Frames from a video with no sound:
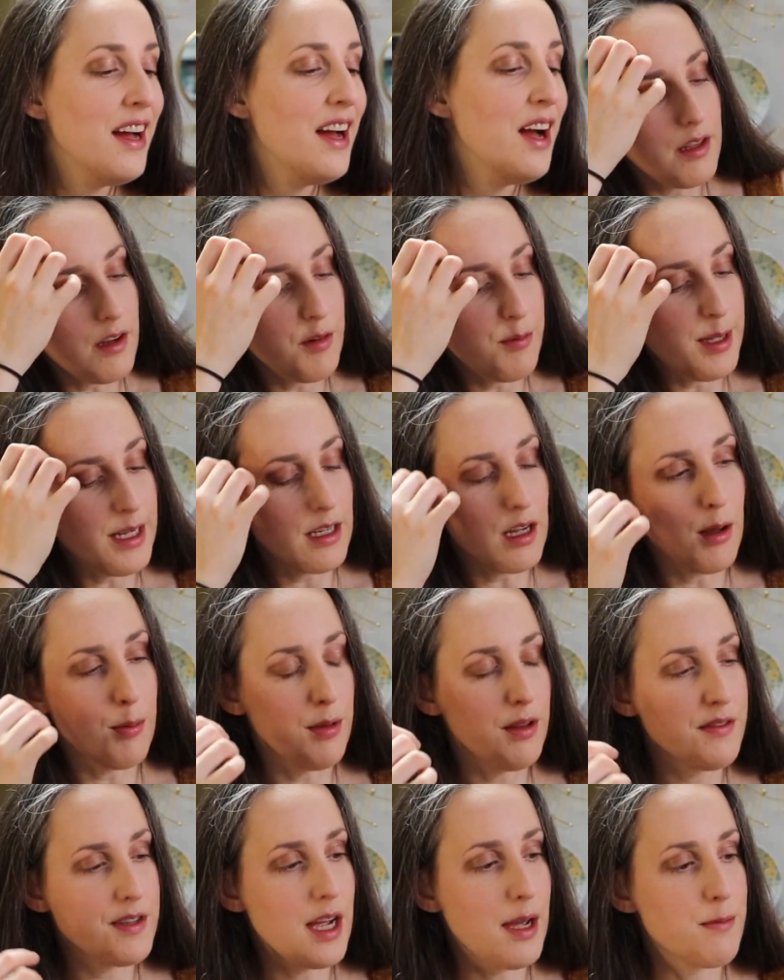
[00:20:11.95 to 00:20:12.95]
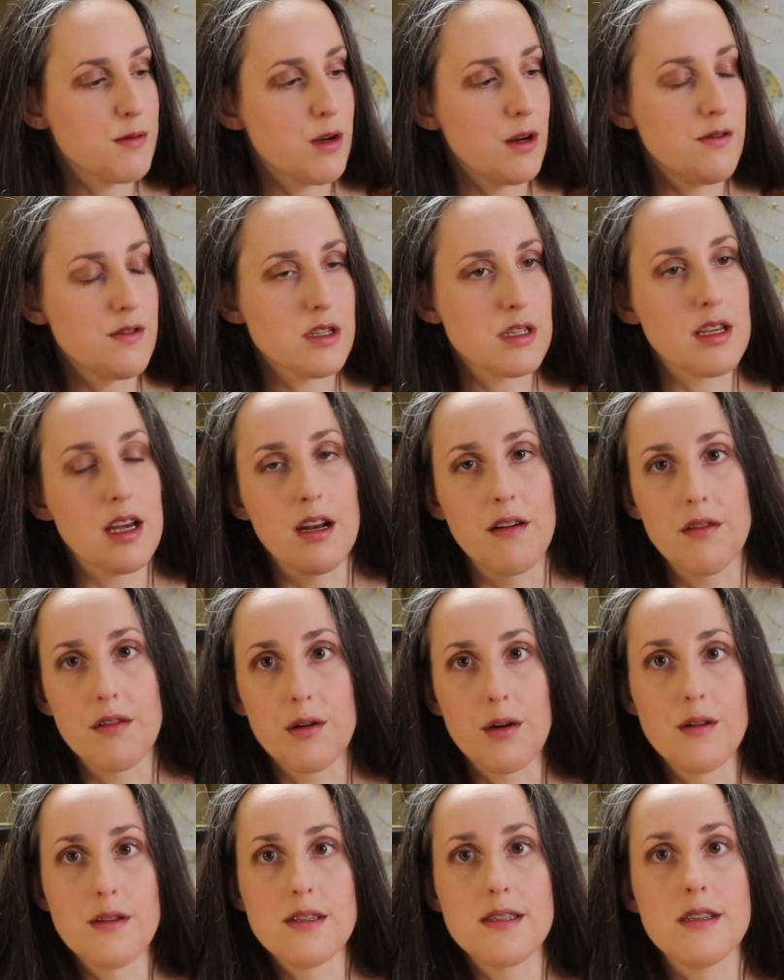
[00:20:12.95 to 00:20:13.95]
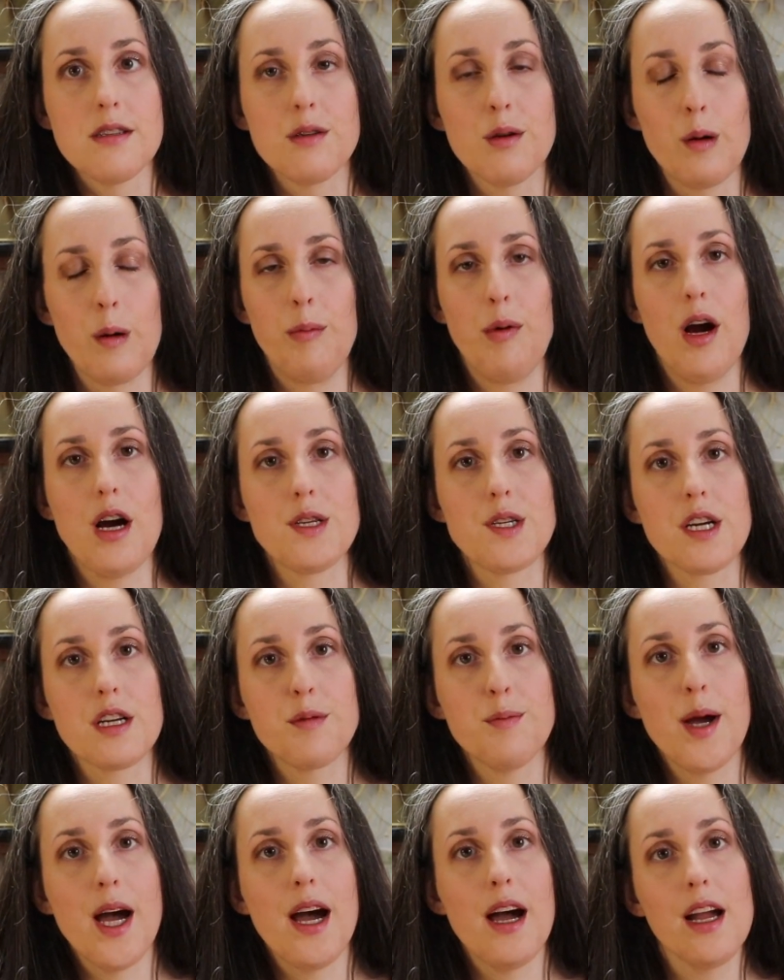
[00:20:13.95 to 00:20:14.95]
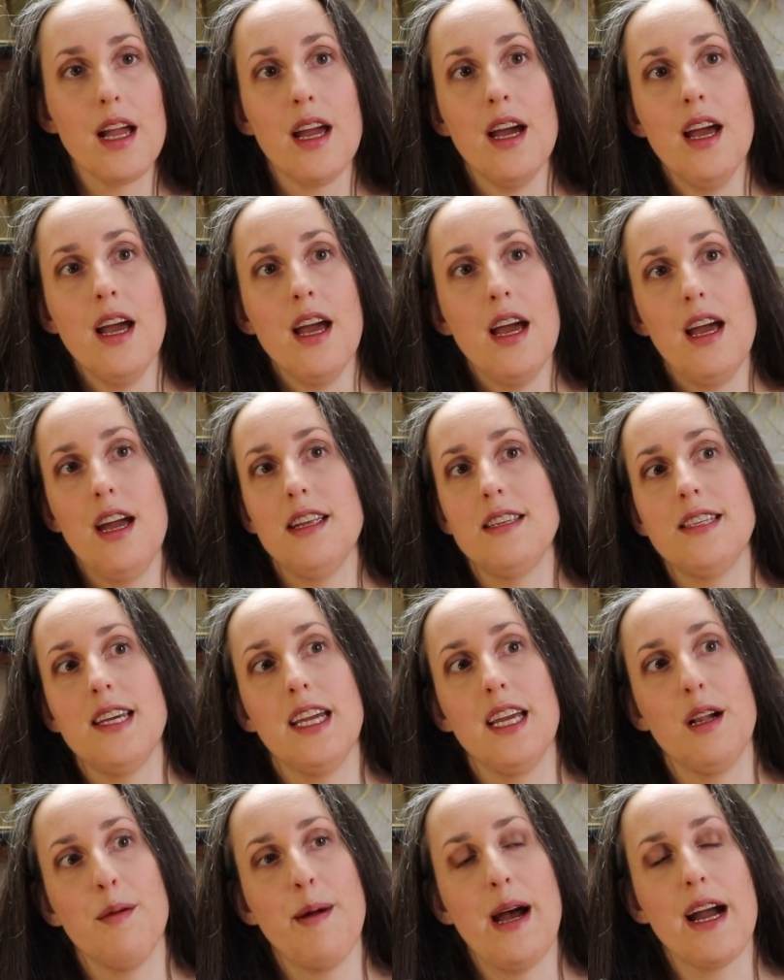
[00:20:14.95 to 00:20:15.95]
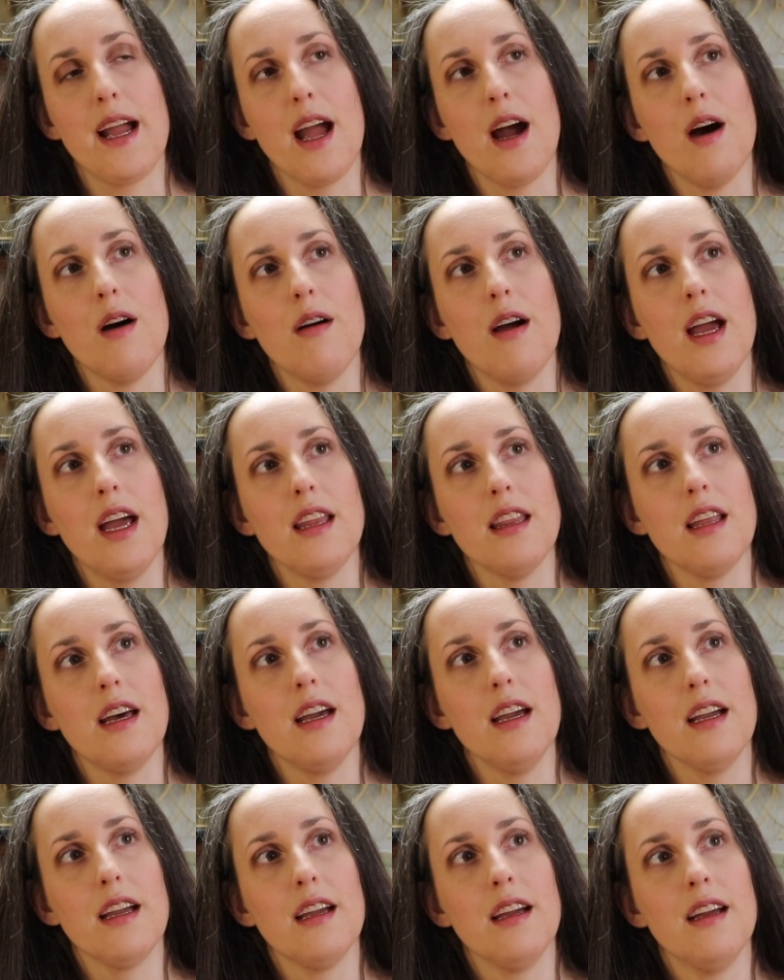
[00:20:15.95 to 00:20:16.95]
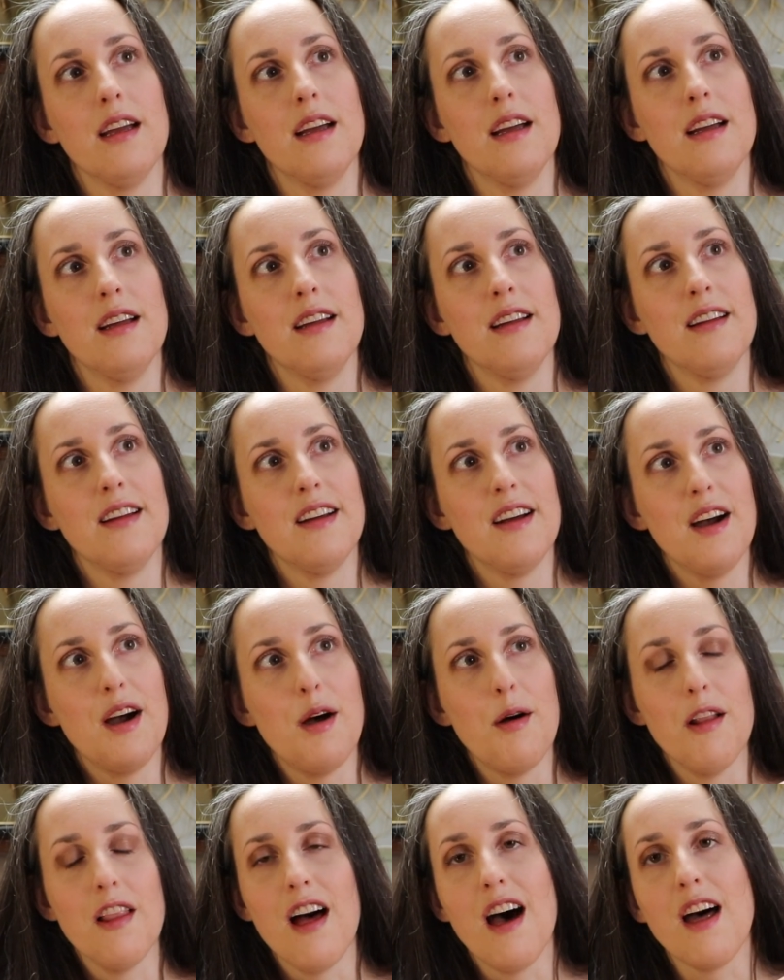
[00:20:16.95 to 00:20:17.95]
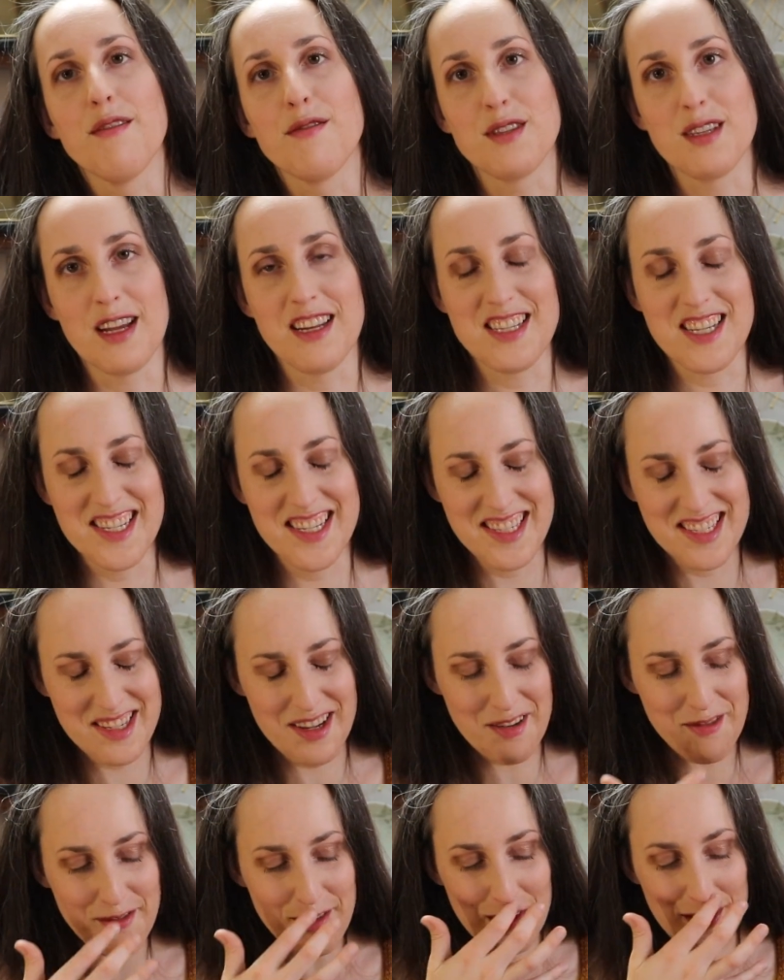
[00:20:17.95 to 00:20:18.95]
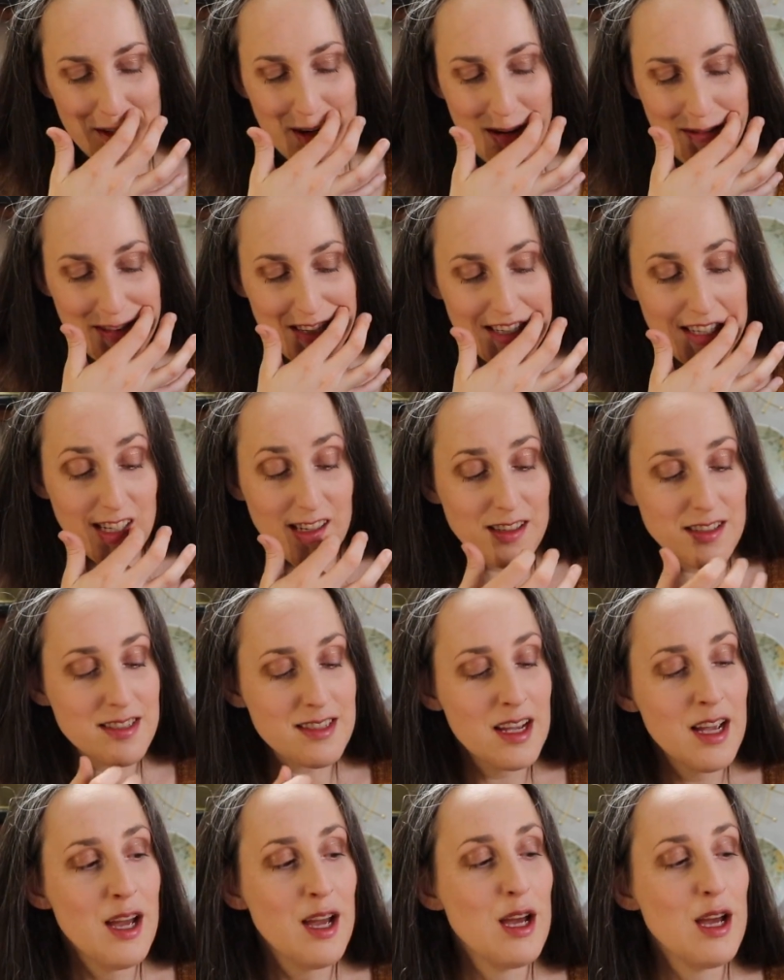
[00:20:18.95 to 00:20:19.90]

There have been a couple of times where I've just kind of thrown this into a project bag and taken it back out, and like a lot of stitches have fallen off the needles.